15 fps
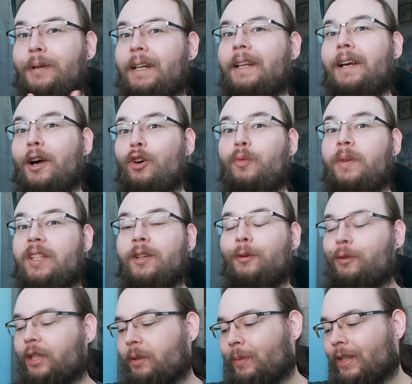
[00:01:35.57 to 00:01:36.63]
I really hope
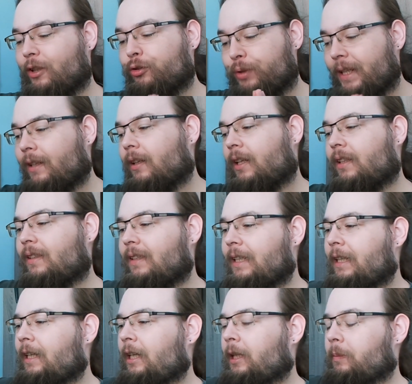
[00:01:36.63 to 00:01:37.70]
it's already been greenlit.